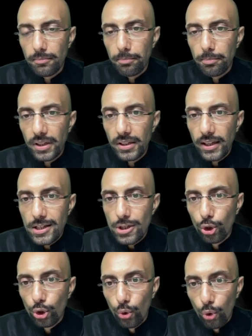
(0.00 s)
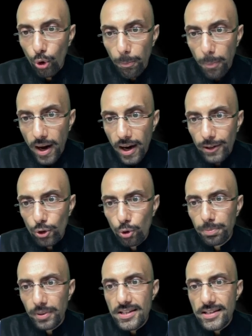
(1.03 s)
but there is no bar to
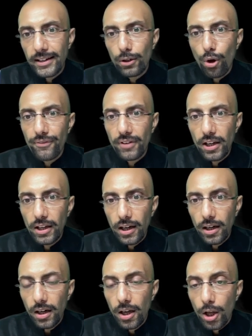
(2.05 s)
President of India